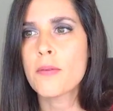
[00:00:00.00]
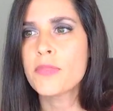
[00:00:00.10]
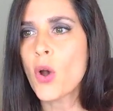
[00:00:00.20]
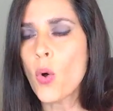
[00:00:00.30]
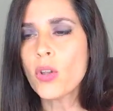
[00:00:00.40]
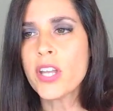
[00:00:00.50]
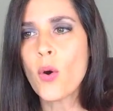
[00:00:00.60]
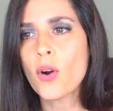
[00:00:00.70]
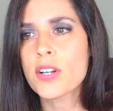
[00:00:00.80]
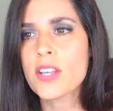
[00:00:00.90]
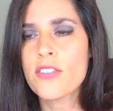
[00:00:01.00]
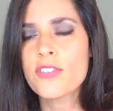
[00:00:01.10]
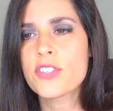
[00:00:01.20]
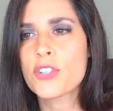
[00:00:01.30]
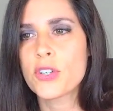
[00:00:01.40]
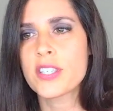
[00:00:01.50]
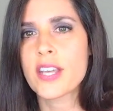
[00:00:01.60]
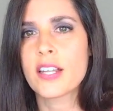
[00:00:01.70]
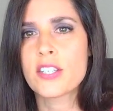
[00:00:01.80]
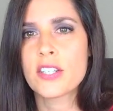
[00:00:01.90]
the only horse other than Street
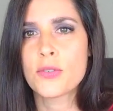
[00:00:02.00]
Sense